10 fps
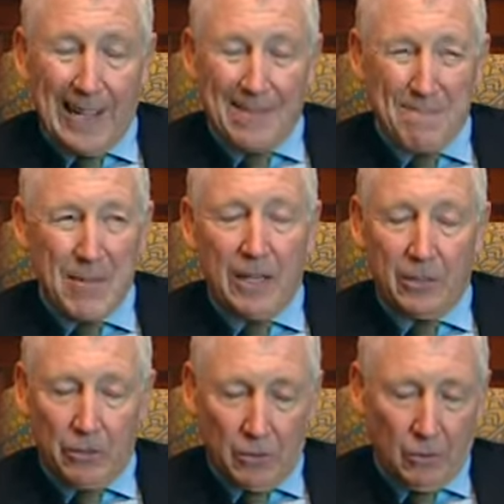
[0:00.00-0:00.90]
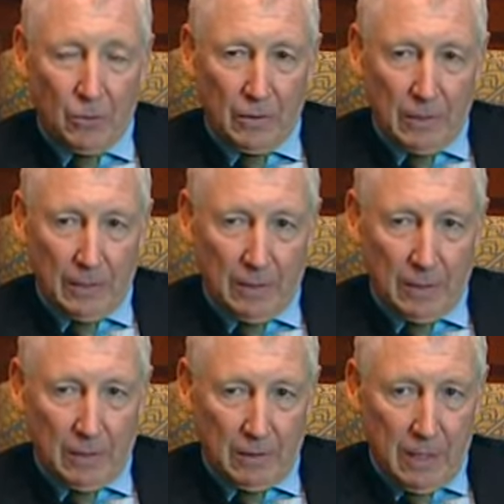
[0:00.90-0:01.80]
and make sure that
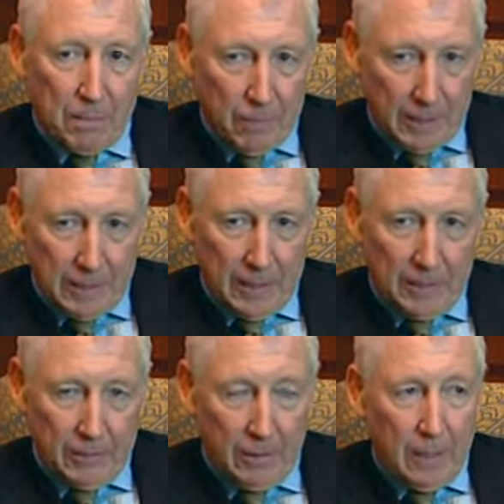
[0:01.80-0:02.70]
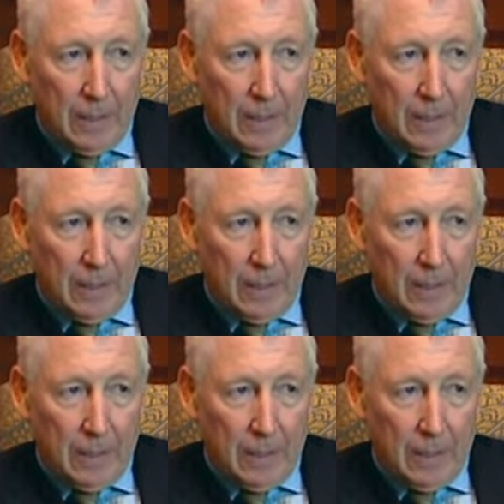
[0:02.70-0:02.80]
there's implementation.